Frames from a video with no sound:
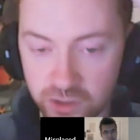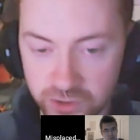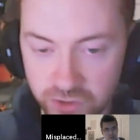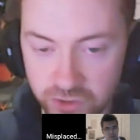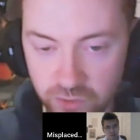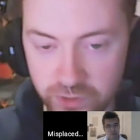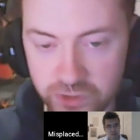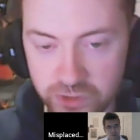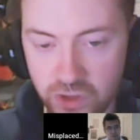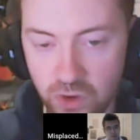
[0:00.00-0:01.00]
So
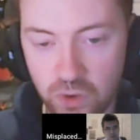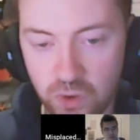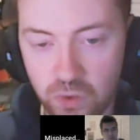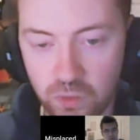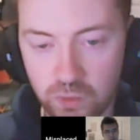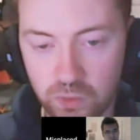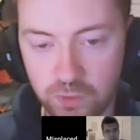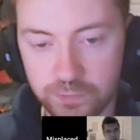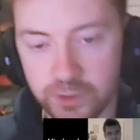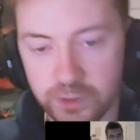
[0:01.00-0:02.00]
there's
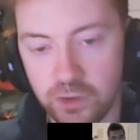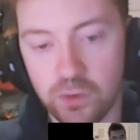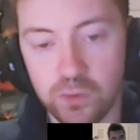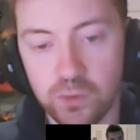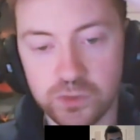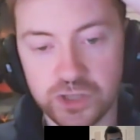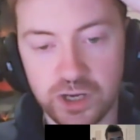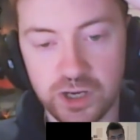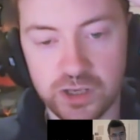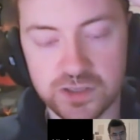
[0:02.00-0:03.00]
hopefully no
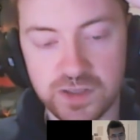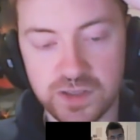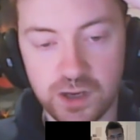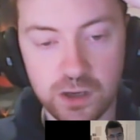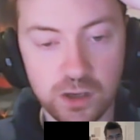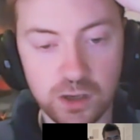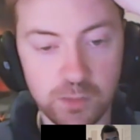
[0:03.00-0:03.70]
shenanigans there.